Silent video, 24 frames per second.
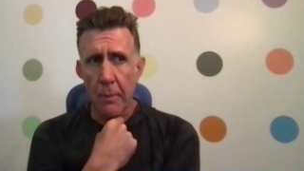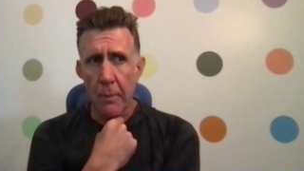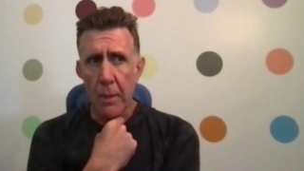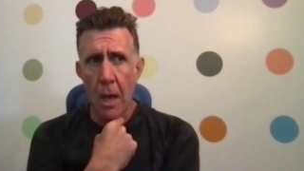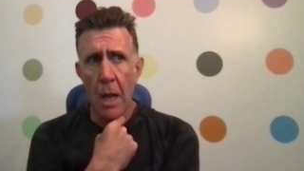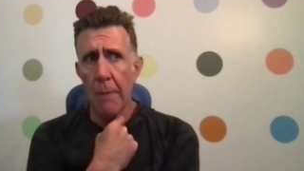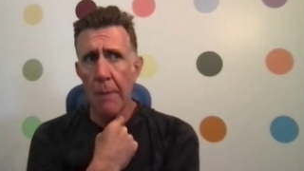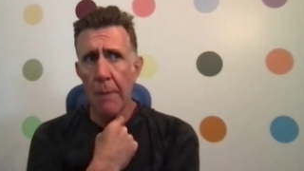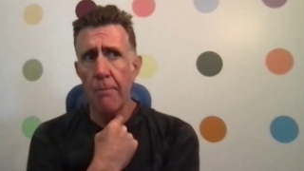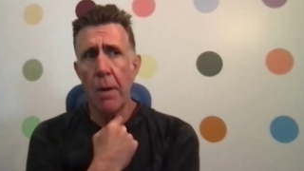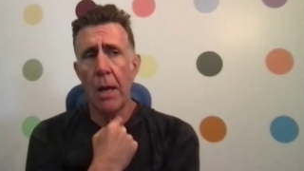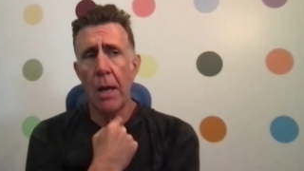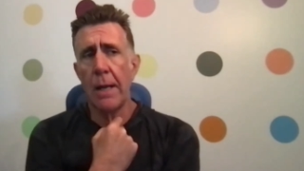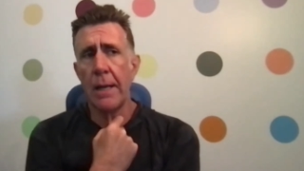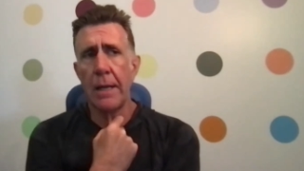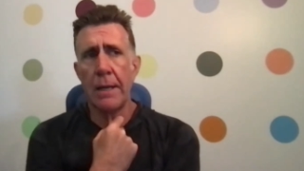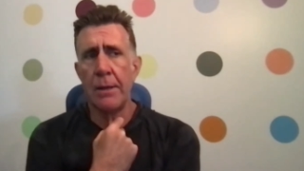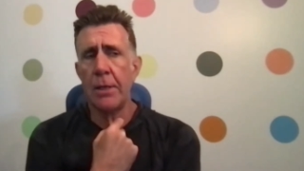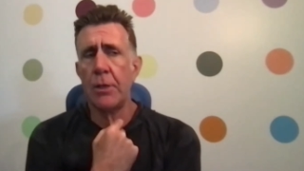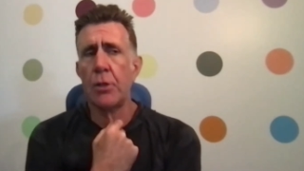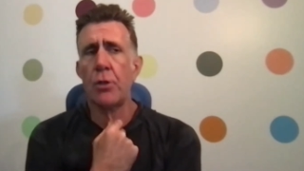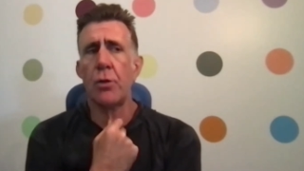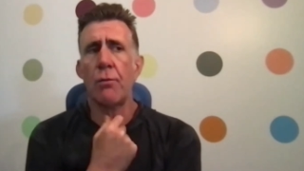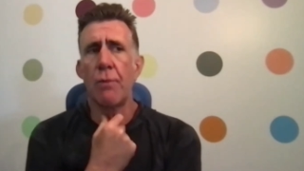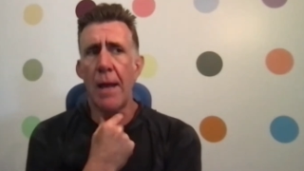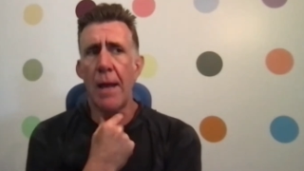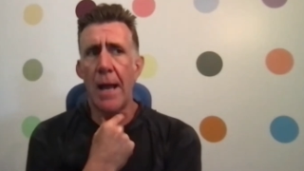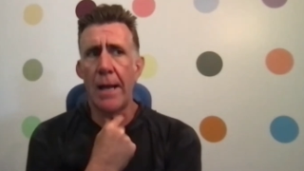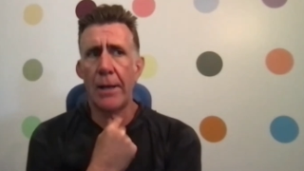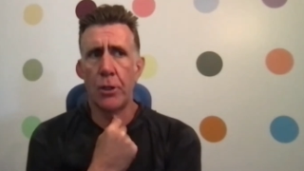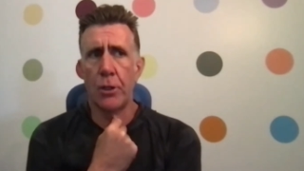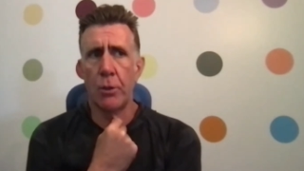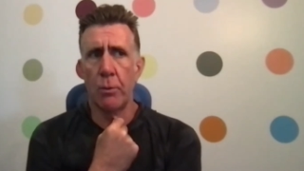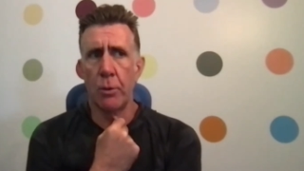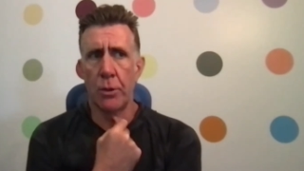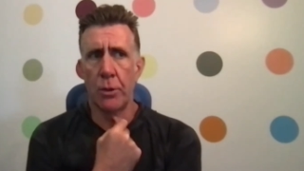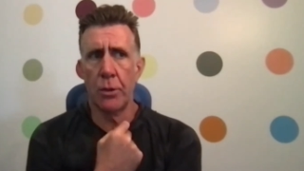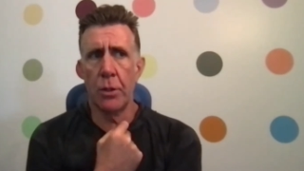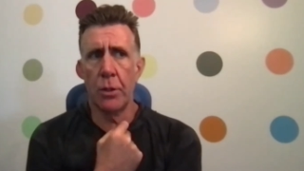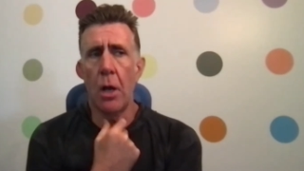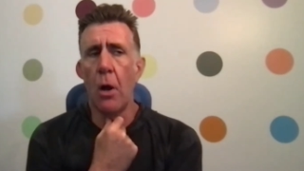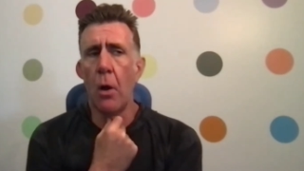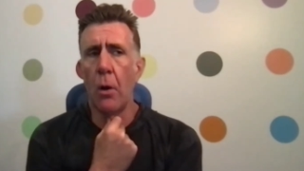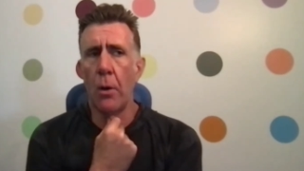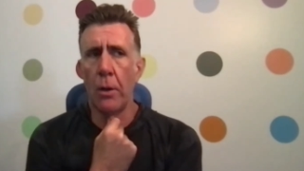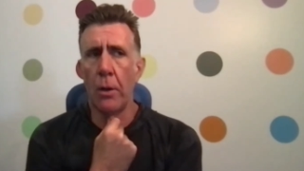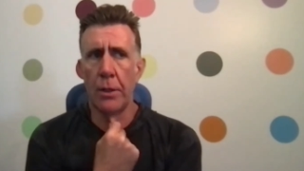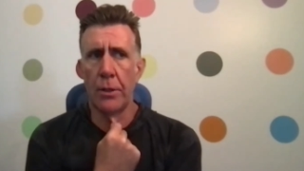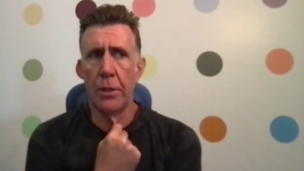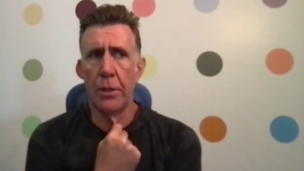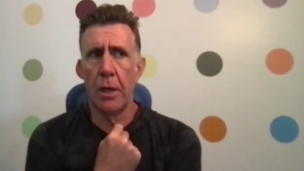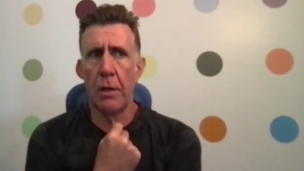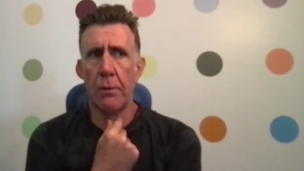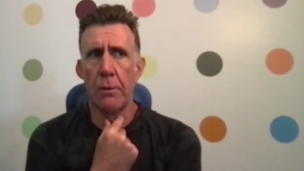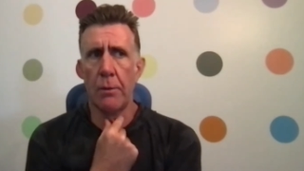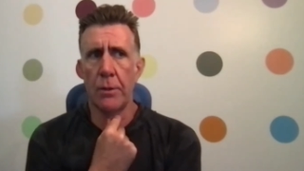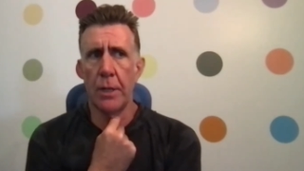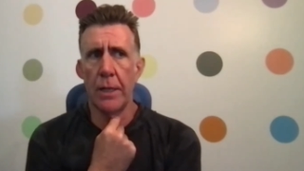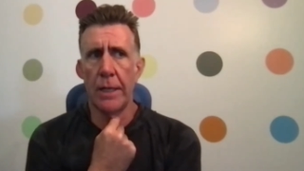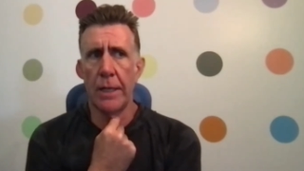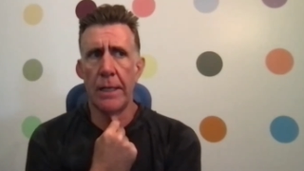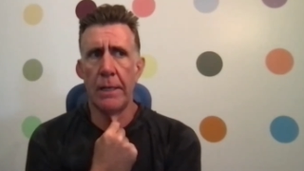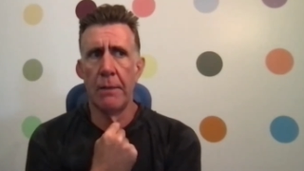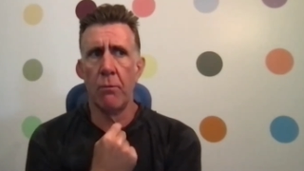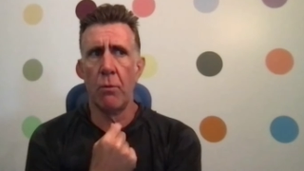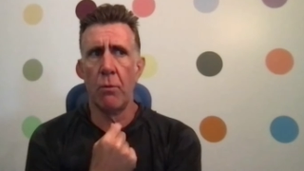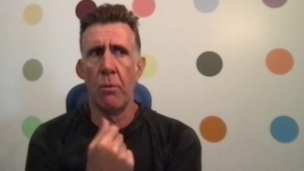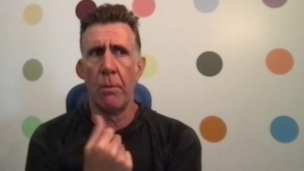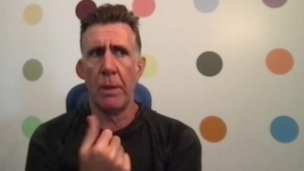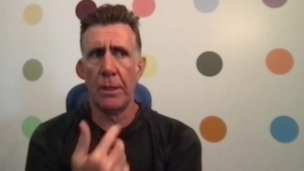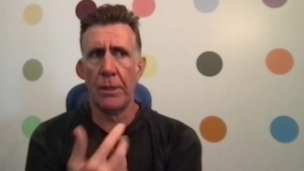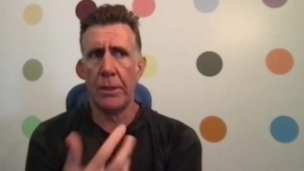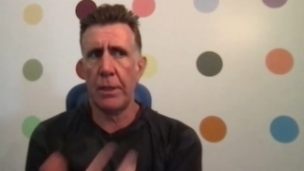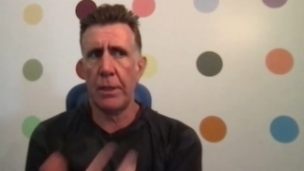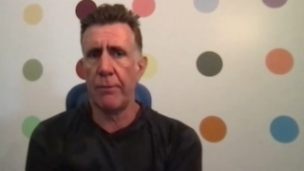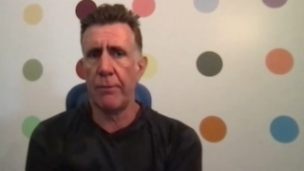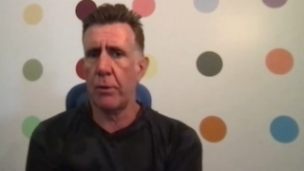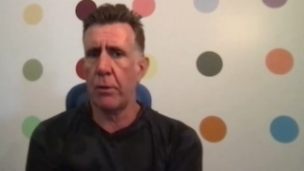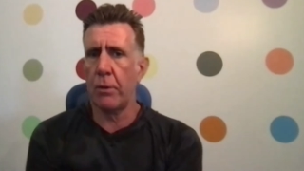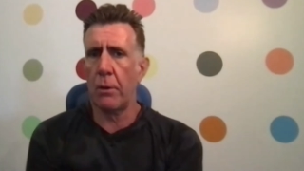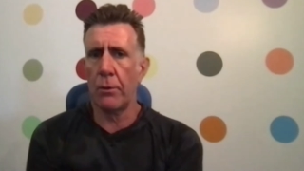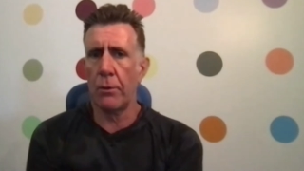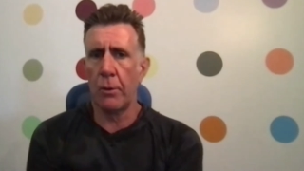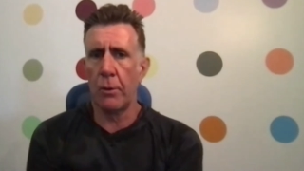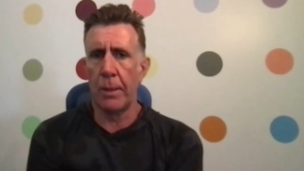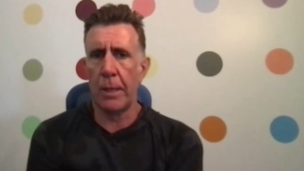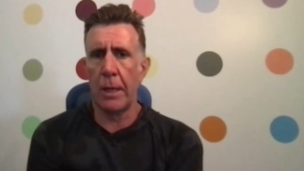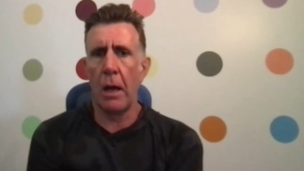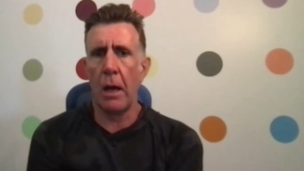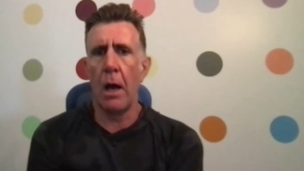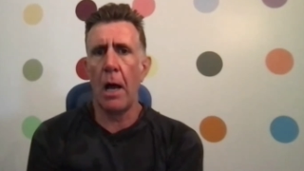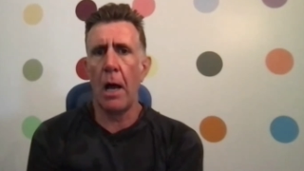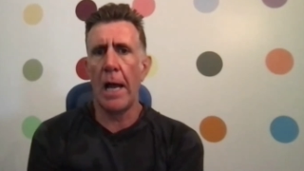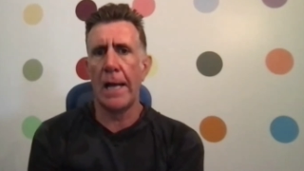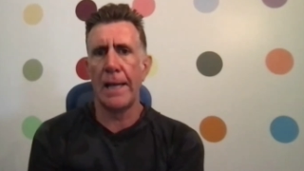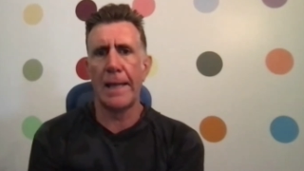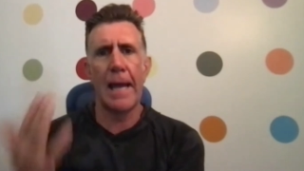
my initial reaction was no, because I was like, I didn't want my 7-year-old to be high.